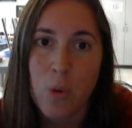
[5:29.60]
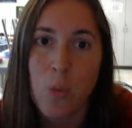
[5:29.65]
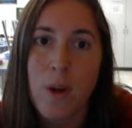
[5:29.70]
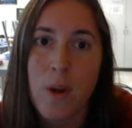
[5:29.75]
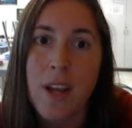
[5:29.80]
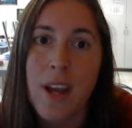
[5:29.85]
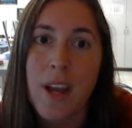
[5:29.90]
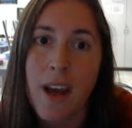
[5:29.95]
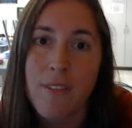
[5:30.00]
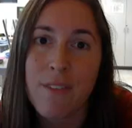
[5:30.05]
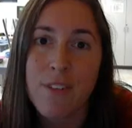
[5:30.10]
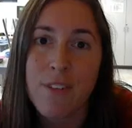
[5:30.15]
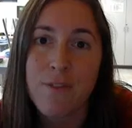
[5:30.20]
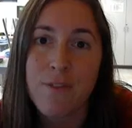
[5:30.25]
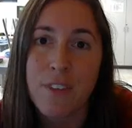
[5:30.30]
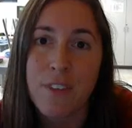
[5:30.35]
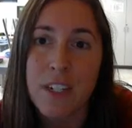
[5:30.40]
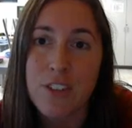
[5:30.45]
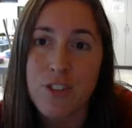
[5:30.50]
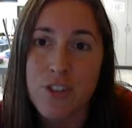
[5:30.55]
We have the
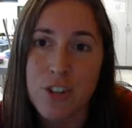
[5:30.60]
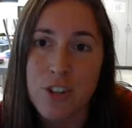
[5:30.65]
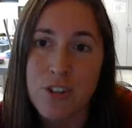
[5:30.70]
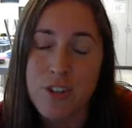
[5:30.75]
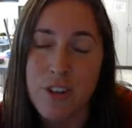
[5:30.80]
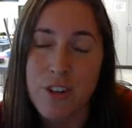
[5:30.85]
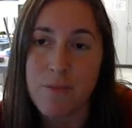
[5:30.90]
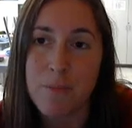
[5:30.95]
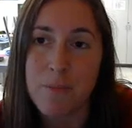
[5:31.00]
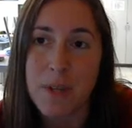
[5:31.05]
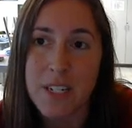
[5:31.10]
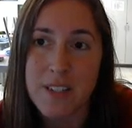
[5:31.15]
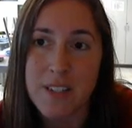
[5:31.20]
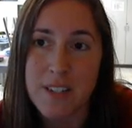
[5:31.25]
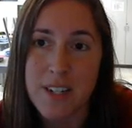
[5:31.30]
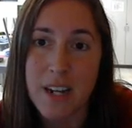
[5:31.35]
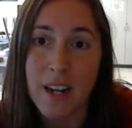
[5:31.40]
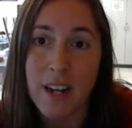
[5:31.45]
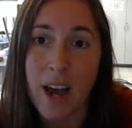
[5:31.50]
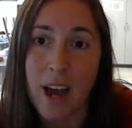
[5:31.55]
features of
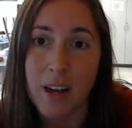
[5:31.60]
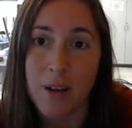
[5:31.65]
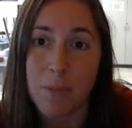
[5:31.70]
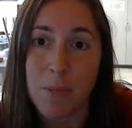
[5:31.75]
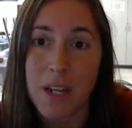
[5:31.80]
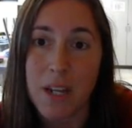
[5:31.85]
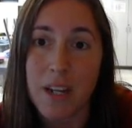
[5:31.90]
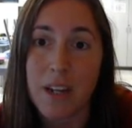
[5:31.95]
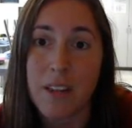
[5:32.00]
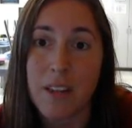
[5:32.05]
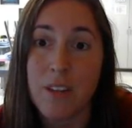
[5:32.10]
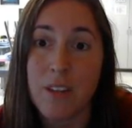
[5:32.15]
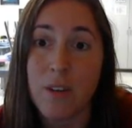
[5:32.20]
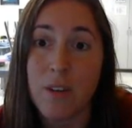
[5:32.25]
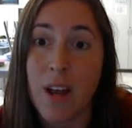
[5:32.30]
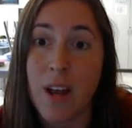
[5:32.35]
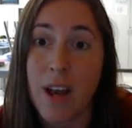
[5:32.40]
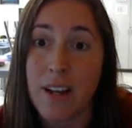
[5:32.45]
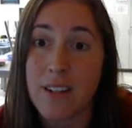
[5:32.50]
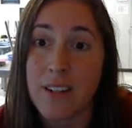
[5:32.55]
mixed economy in the
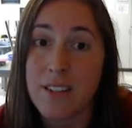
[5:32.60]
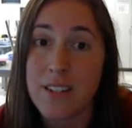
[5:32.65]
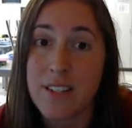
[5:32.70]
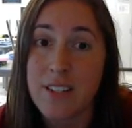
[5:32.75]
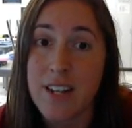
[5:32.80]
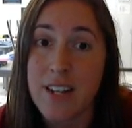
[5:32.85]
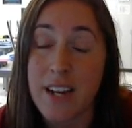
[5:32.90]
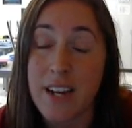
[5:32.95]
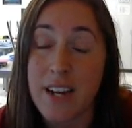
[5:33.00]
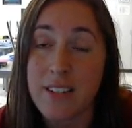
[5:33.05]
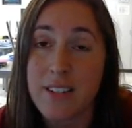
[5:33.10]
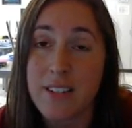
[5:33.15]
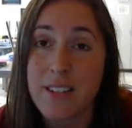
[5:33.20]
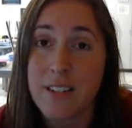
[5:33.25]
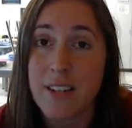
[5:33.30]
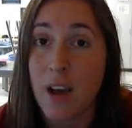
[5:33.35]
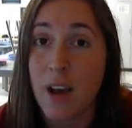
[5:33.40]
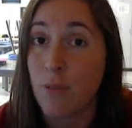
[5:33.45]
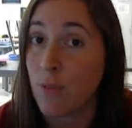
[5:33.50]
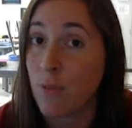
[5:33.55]
United
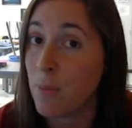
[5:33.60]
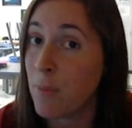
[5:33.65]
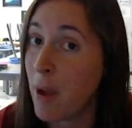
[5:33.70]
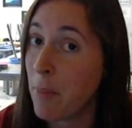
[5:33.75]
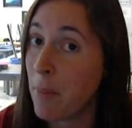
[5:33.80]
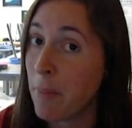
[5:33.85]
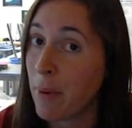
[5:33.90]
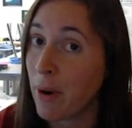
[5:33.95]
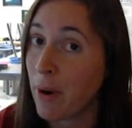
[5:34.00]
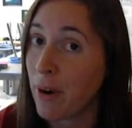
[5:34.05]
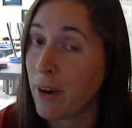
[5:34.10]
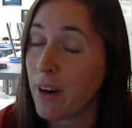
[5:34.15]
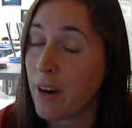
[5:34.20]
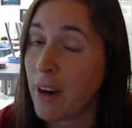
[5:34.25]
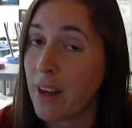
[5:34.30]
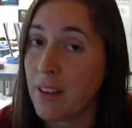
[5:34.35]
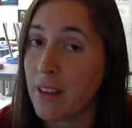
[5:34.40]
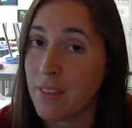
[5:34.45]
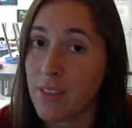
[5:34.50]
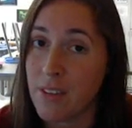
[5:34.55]
States. Now remember,
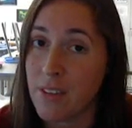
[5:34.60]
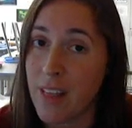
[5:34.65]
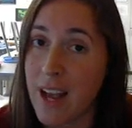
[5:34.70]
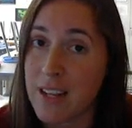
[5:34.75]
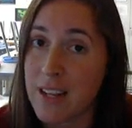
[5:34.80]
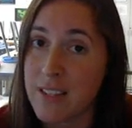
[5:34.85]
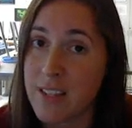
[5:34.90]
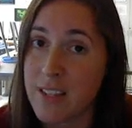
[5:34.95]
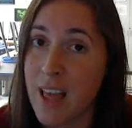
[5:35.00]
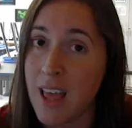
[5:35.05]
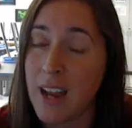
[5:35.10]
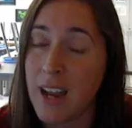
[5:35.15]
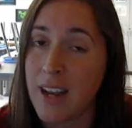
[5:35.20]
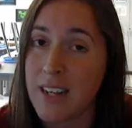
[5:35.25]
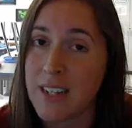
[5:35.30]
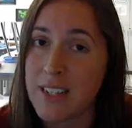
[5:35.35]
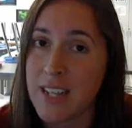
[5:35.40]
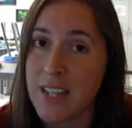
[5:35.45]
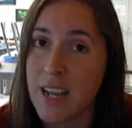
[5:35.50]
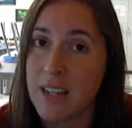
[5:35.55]
in the last slide,
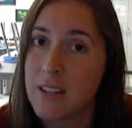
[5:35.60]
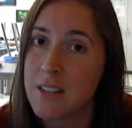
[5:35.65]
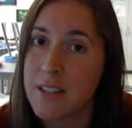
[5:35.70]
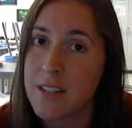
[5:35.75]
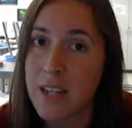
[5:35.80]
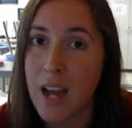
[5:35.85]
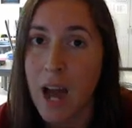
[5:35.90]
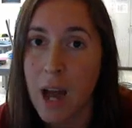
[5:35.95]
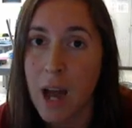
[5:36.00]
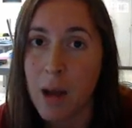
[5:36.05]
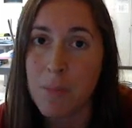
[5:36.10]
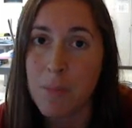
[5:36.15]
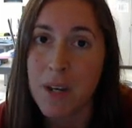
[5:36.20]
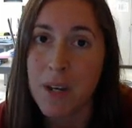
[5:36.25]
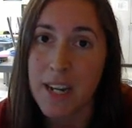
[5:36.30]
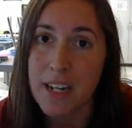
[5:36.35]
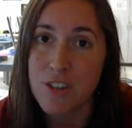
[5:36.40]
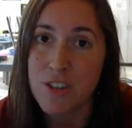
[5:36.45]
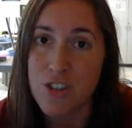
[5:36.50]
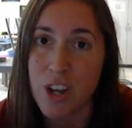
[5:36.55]
I said it's a
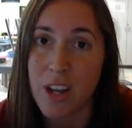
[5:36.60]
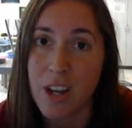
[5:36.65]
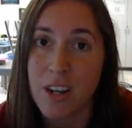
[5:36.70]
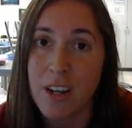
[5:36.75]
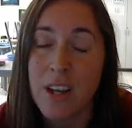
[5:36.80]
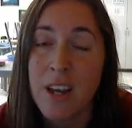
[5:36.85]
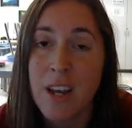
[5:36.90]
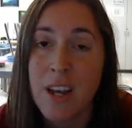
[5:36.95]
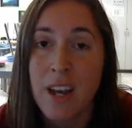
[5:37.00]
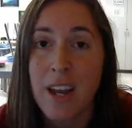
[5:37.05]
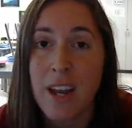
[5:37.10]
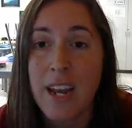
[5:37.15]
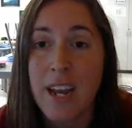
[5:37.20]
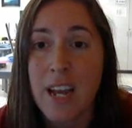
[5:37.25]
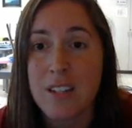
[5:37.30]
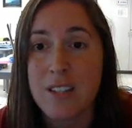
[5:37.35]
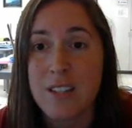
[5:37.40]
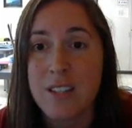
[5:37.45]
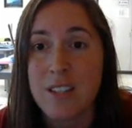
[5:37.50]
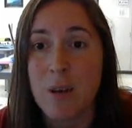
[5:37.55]
combination. It
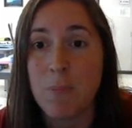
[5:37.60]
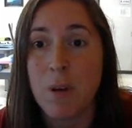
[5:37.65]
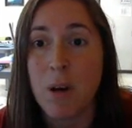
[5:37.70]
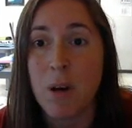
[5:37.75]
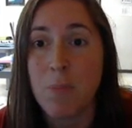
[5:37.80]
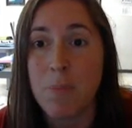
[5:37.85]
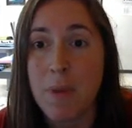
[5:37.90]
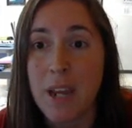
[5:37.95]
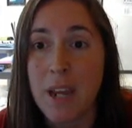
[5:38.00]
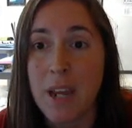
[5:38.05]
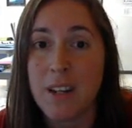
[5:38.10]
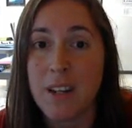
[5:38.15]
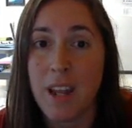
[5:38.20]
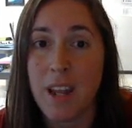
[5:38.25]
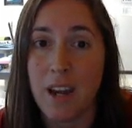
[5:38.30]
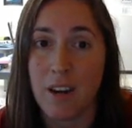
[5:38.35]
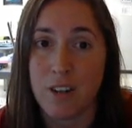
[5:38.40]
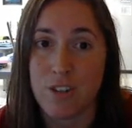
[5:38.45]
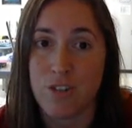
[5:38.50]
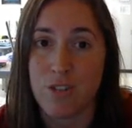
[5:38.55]
has some command
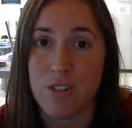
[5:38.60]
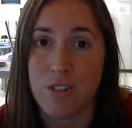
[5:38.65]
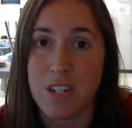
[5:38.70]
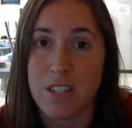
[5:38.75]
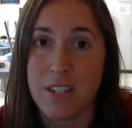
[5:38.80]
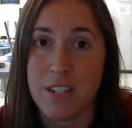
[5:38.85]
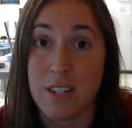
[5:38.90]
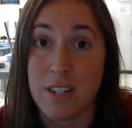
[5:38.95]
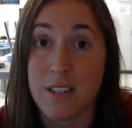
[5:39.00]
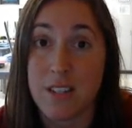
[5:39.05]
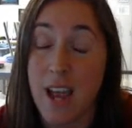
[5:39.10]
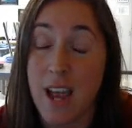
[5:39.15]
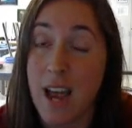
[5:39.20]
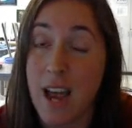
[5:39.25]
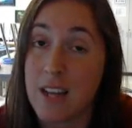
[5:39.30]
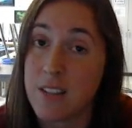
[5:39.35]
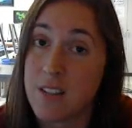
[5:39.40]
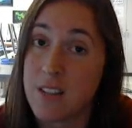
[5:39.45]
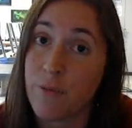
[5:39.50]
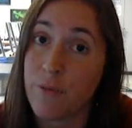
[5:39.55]
characteristics. It
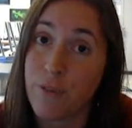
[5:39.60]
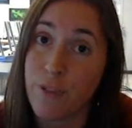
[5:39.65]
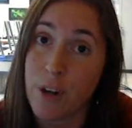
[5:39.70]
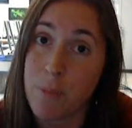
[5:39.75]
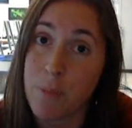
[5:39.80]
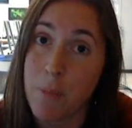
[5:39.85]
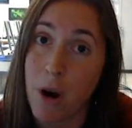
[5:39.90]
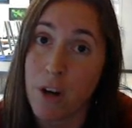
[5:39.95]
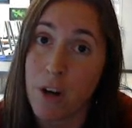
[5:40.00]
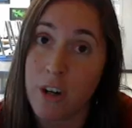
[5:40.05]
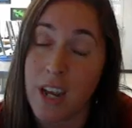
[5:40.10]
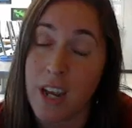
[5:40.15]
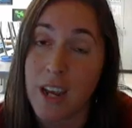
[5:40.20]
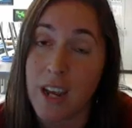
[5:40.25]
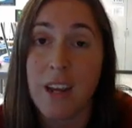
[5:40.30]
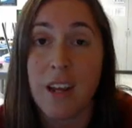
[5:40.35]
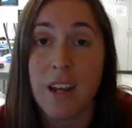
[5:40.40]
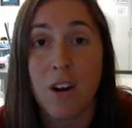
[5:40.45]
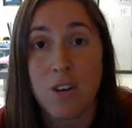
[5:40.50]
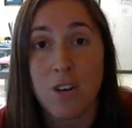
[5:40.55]
has some free
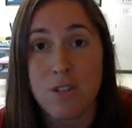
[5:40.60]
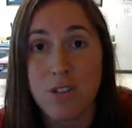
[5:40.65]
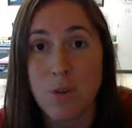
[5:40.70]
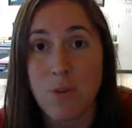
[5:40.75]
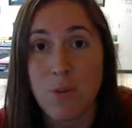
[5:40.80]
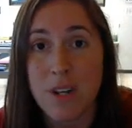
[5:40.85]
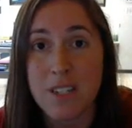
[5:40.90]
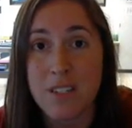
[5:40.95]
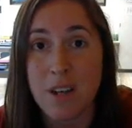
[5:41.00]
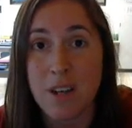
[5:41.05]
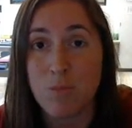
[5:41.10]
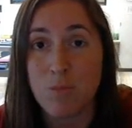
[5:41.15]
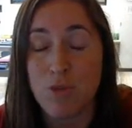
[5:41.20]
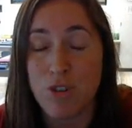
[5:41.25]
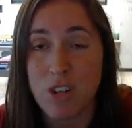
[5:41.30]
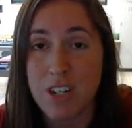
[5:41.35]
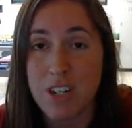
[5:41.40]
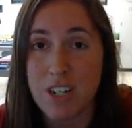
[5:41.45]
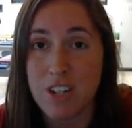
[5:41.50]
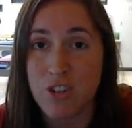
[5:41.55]
market. It also has some
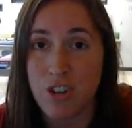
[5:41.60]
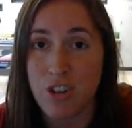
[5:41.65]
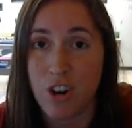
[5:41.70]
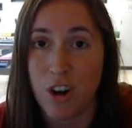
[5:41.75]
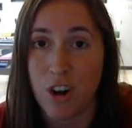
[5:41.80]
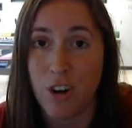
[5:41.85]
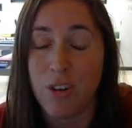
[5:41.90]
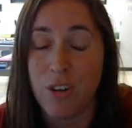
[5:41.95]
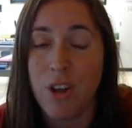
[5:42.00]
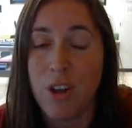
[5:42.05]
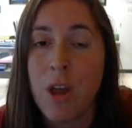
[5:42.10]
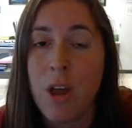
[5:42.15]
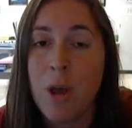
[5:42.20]
traditional.